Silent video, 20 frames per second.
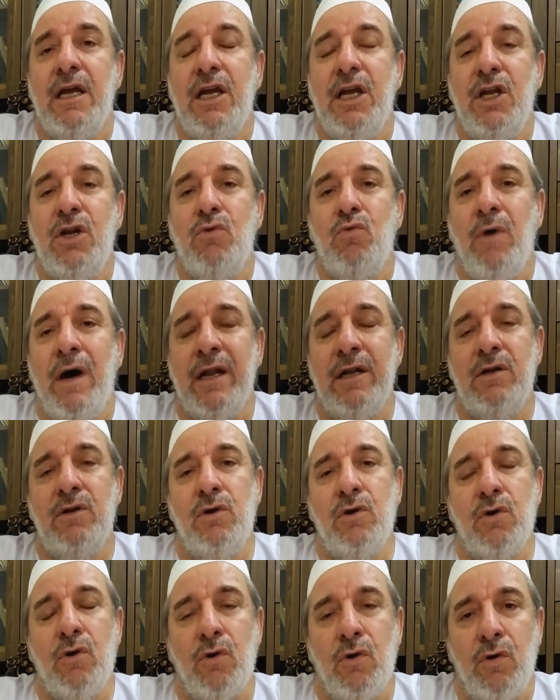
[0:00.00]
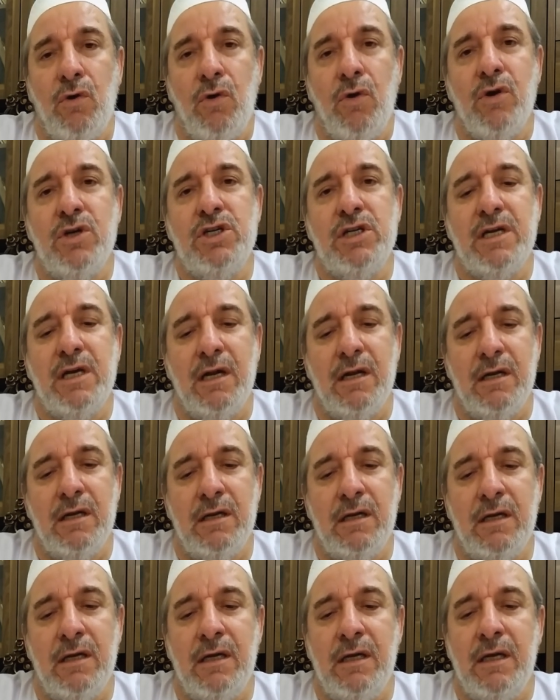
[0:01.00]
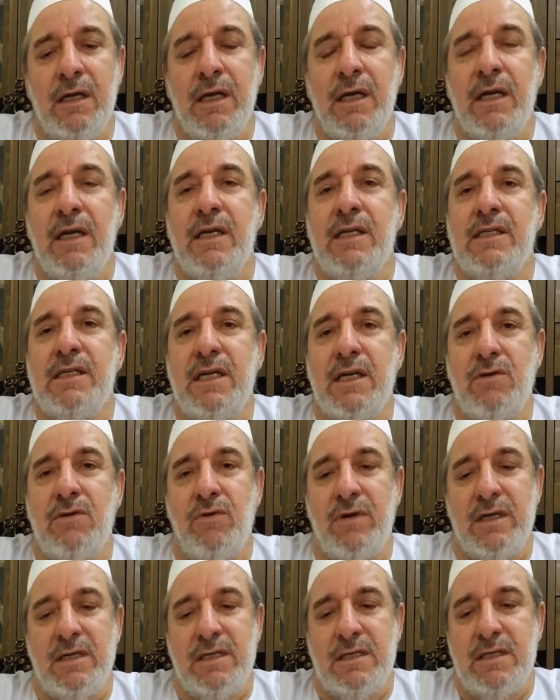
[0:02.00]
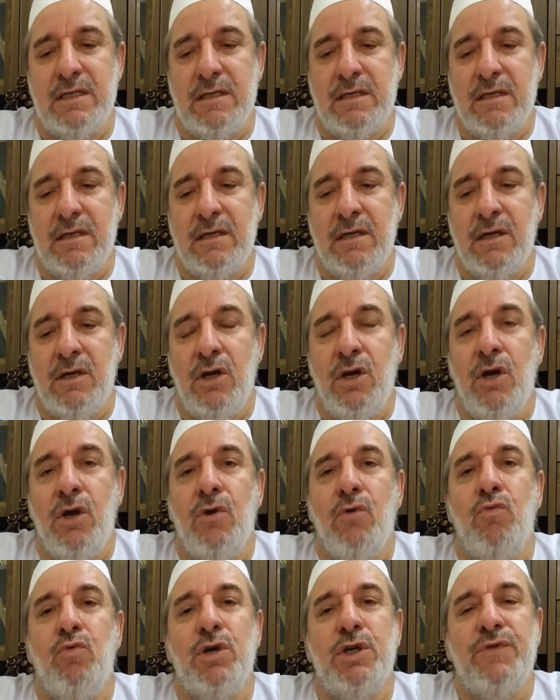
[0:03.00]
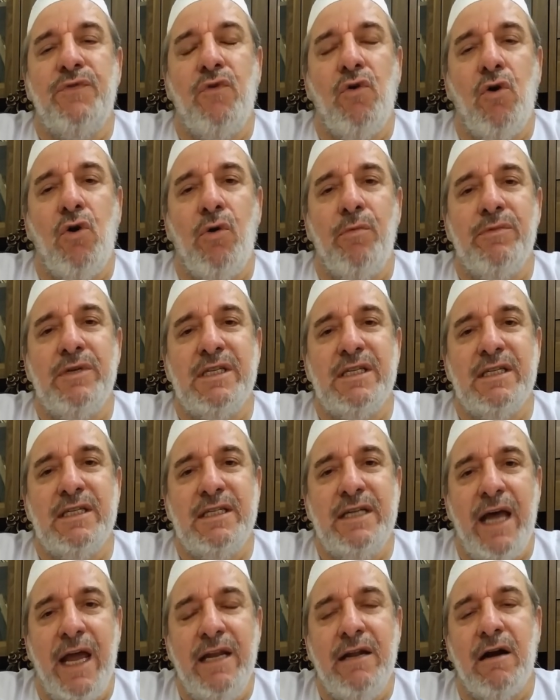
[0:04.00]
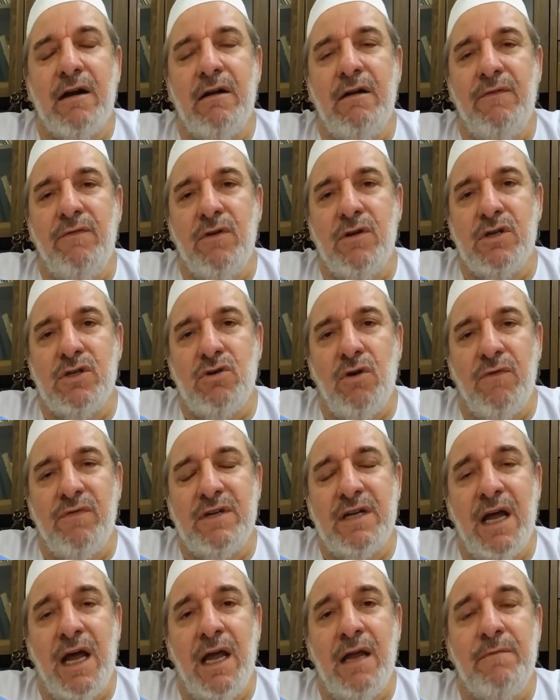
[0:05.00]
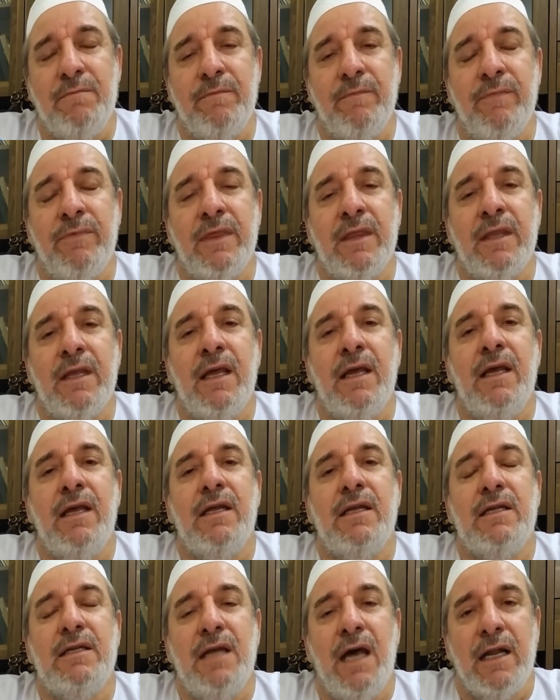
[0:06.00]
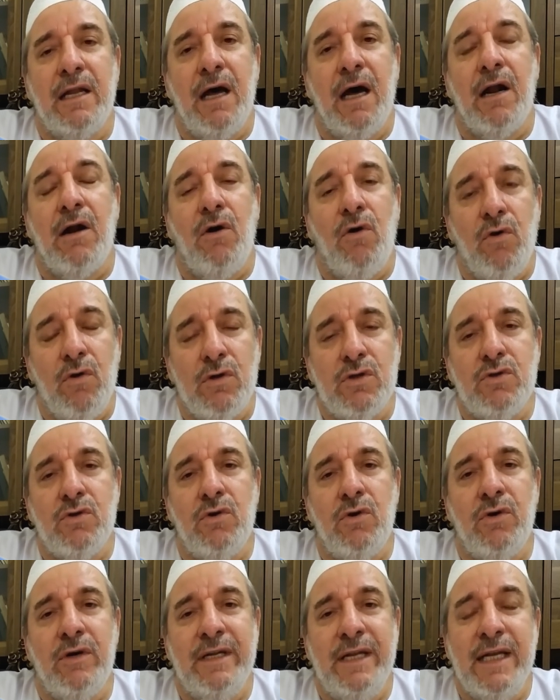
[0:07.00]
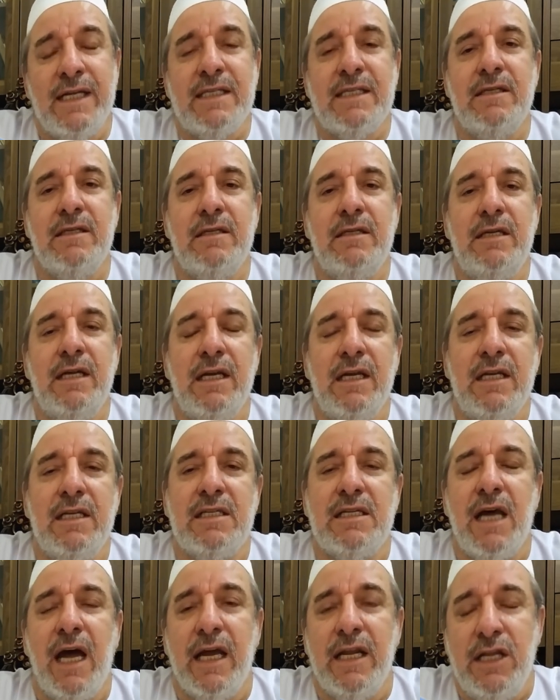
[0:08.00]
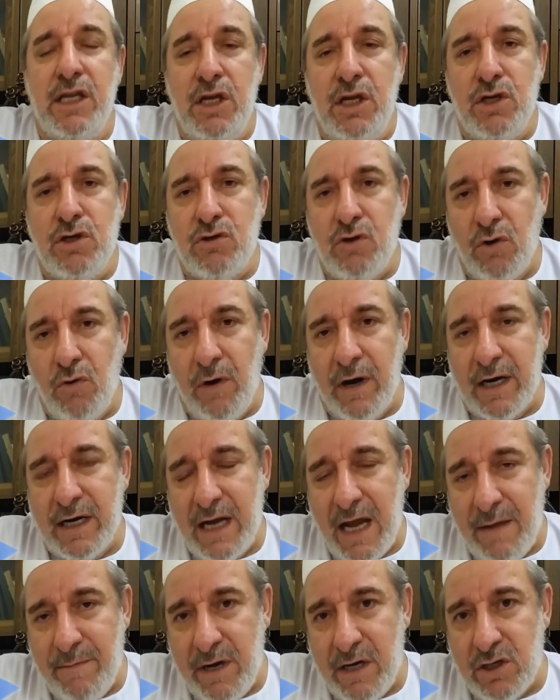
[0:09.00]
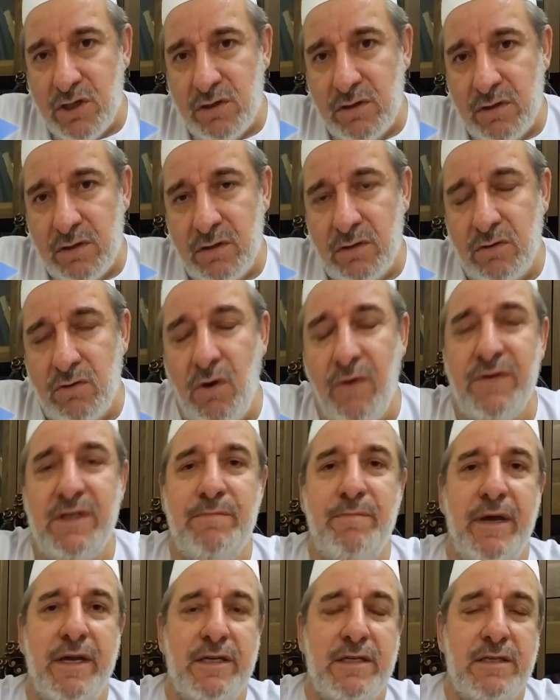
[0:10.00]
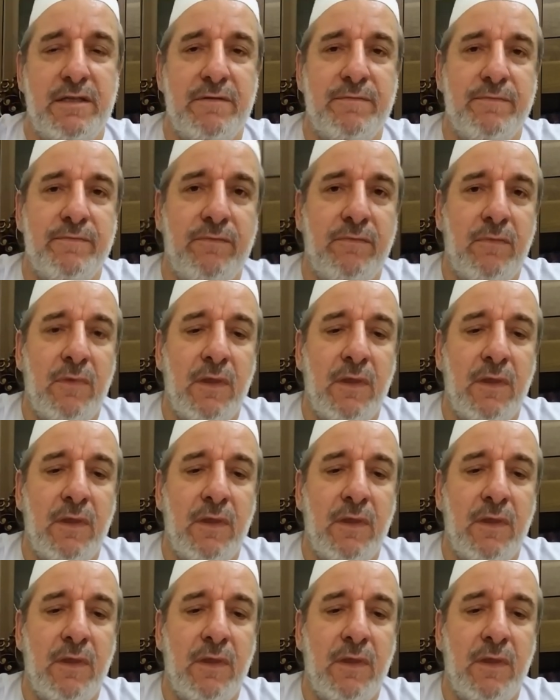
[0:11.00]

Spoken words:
in one chronological sequence, which forms the inner levels of time that are also nested inside each lower dimension of space.